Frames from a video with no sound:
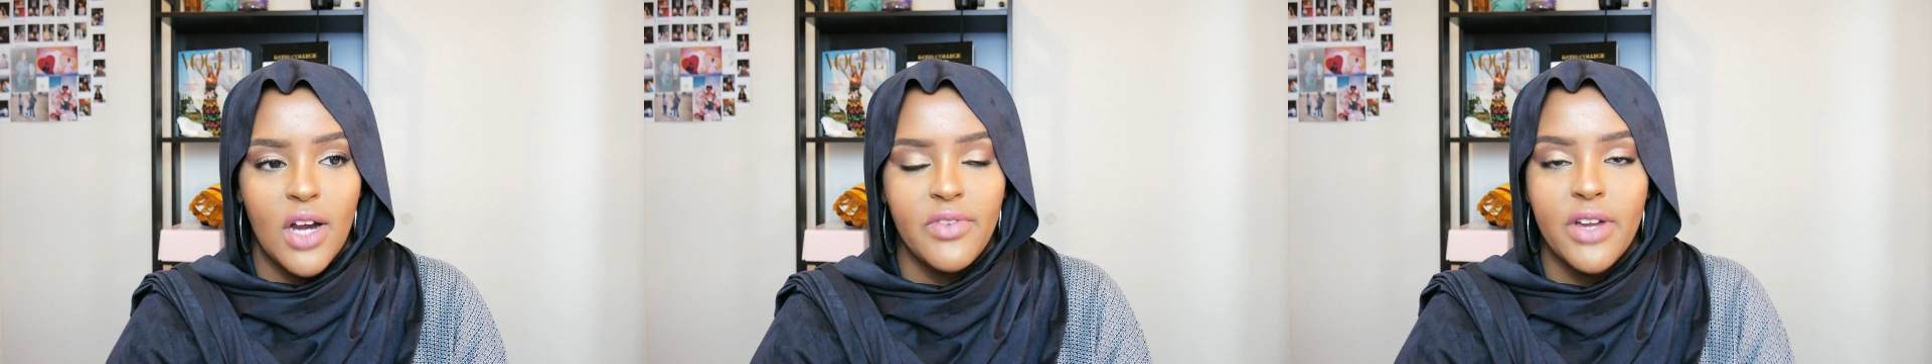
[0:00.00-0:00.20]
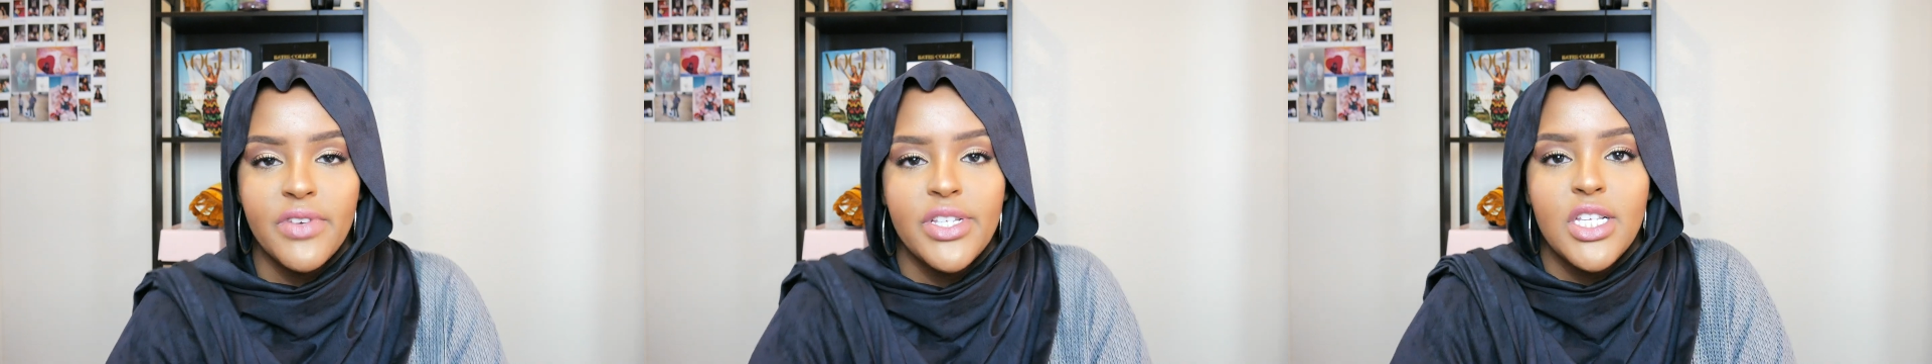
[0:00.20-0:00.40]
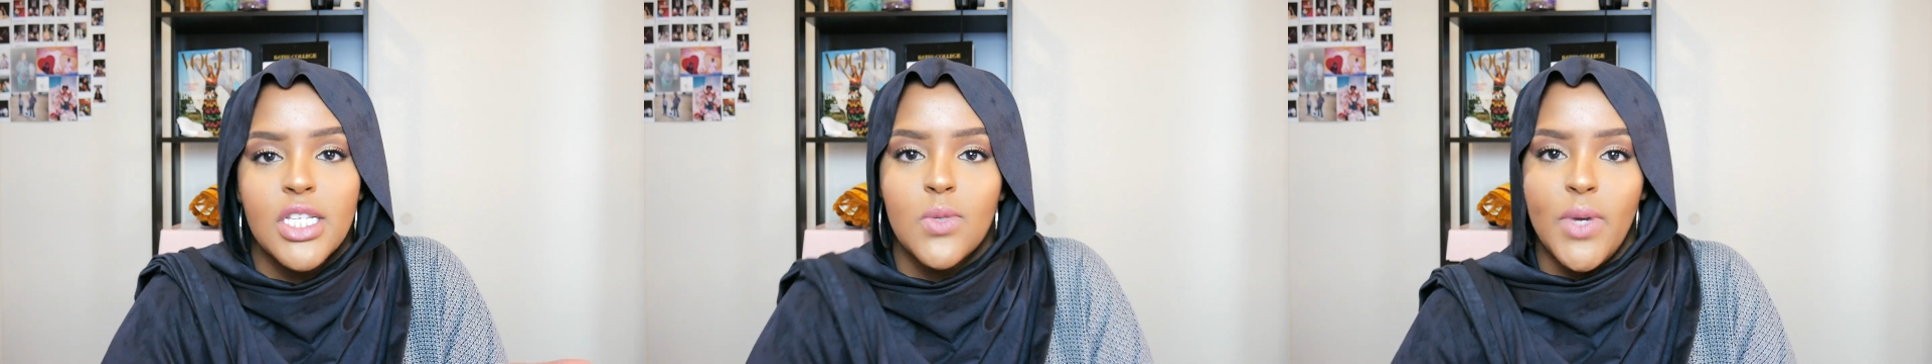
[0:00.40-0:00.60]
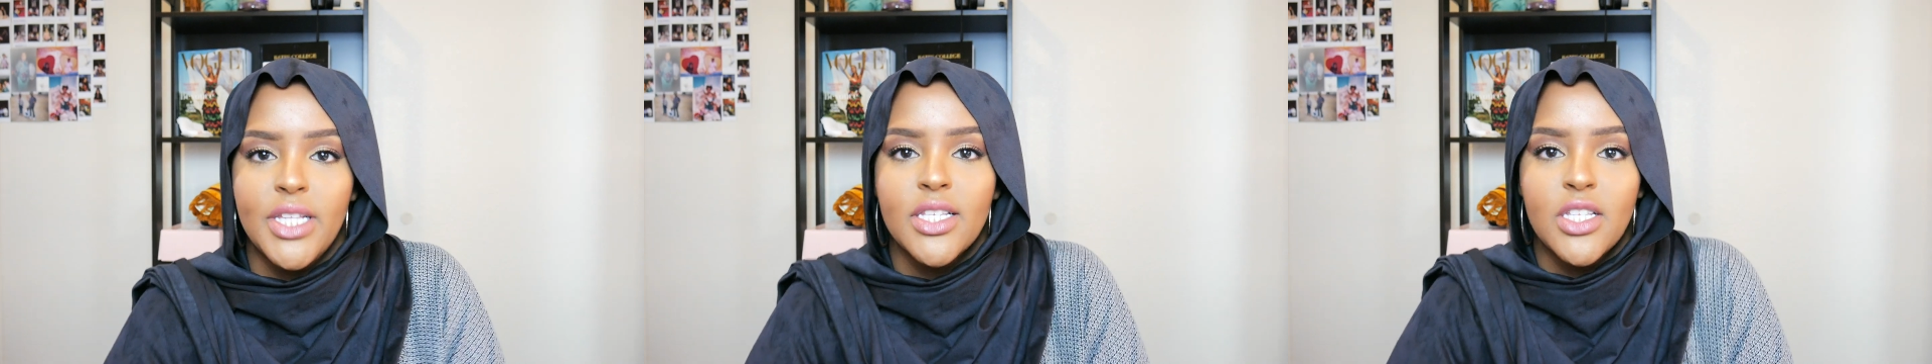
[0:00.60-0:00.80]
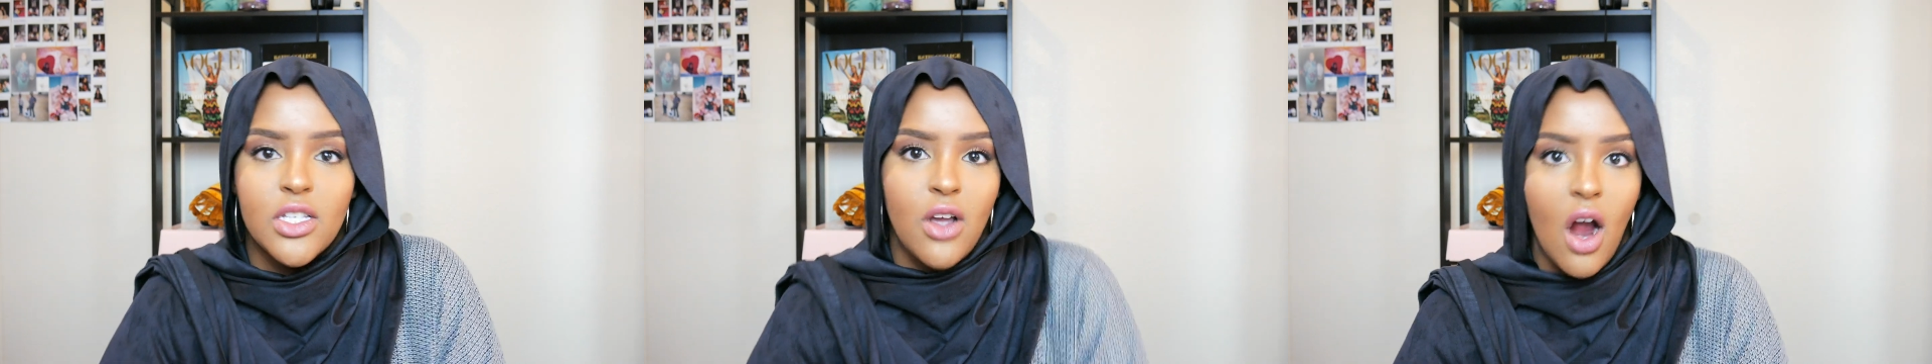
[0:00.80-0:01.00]
I've never seen suede
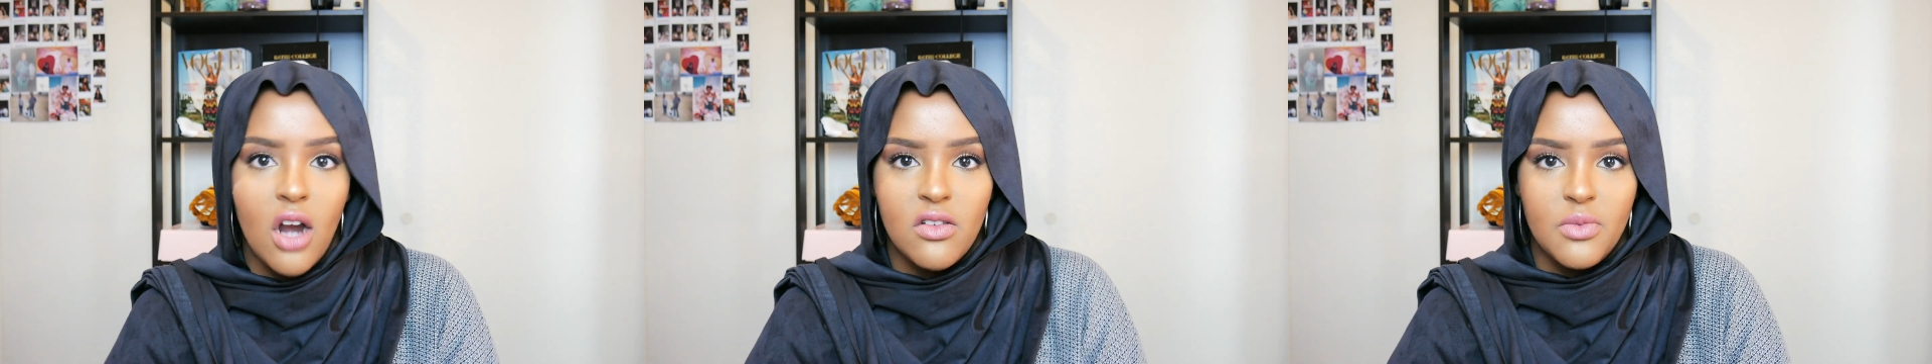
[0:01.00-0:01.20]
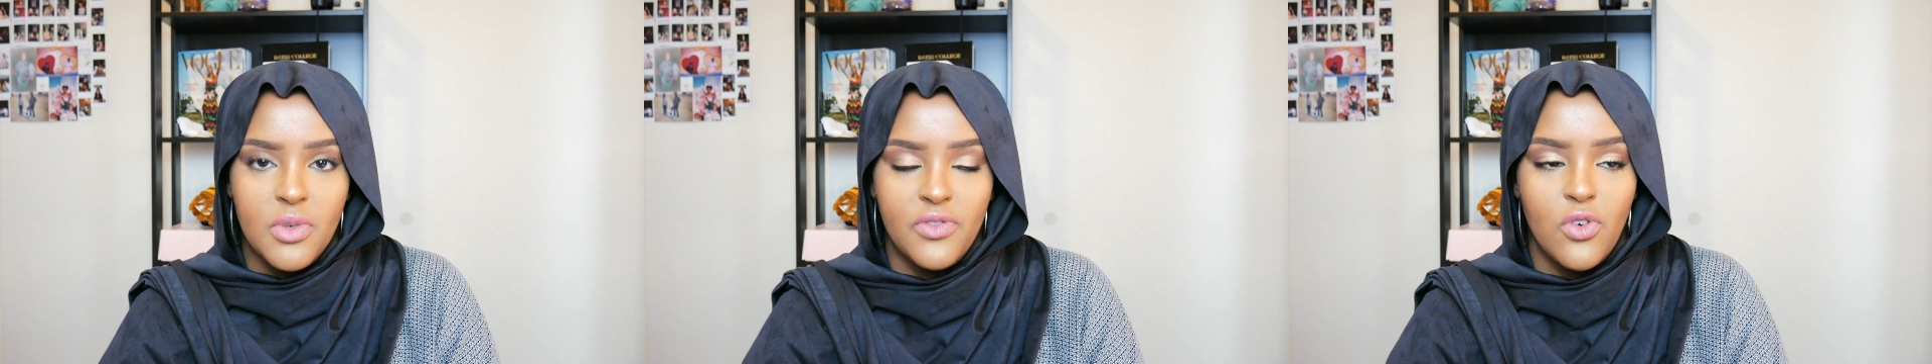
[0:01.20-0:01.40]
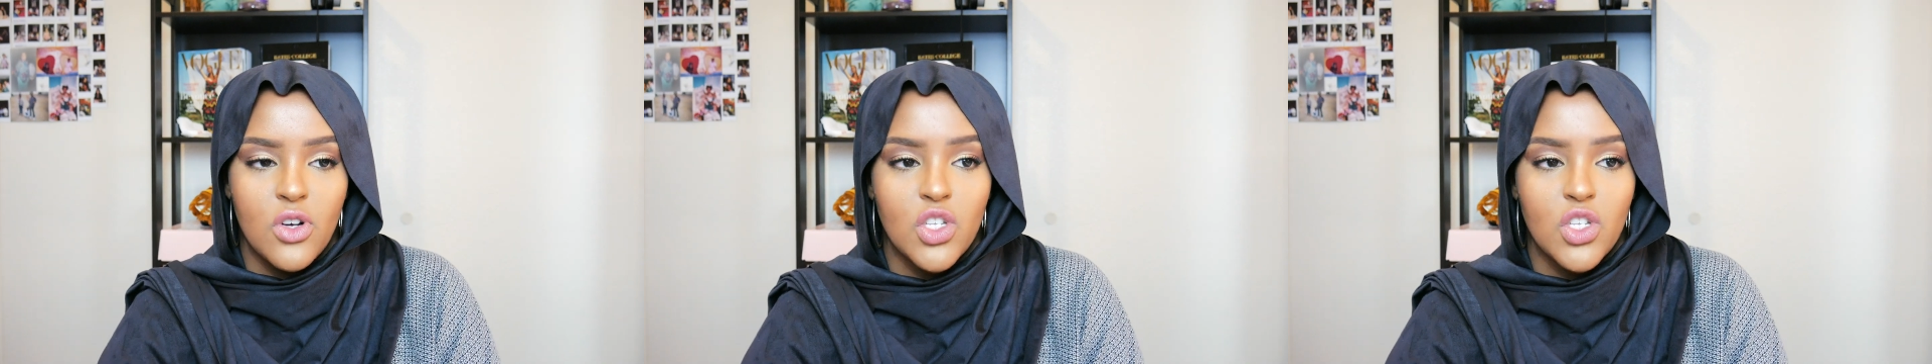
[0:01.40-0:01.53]
scarves before.